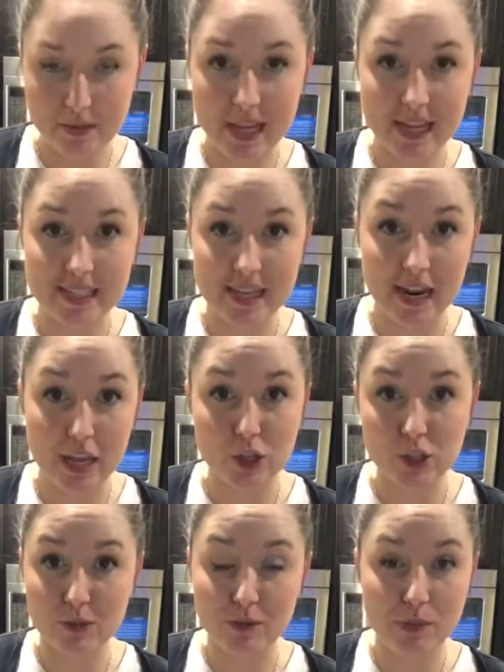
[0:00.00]
Like I said, I
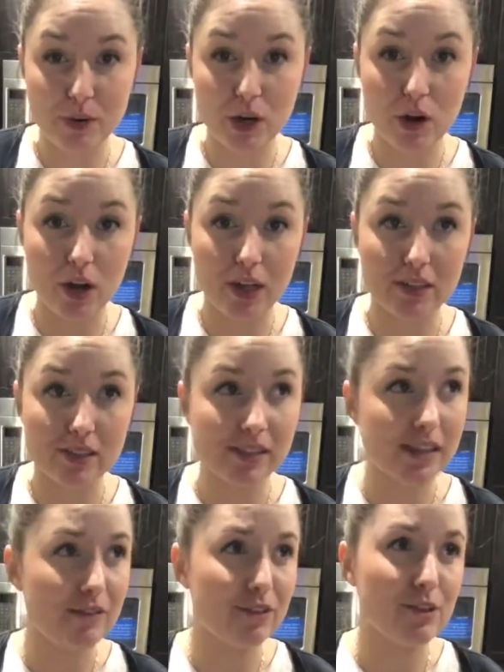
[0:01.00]
use it for
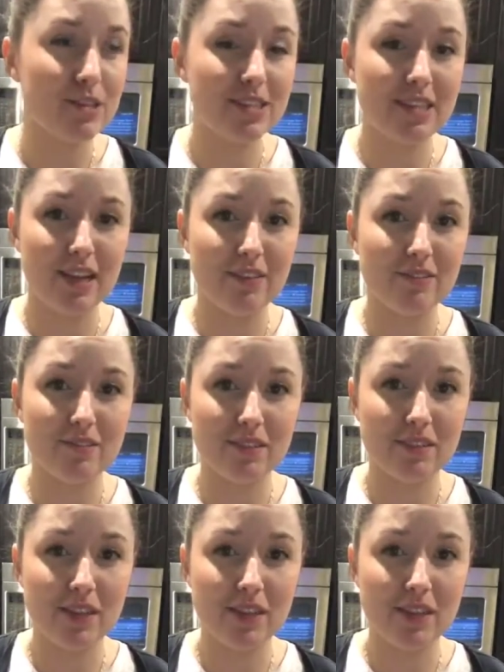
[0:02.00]
pecans. I've used it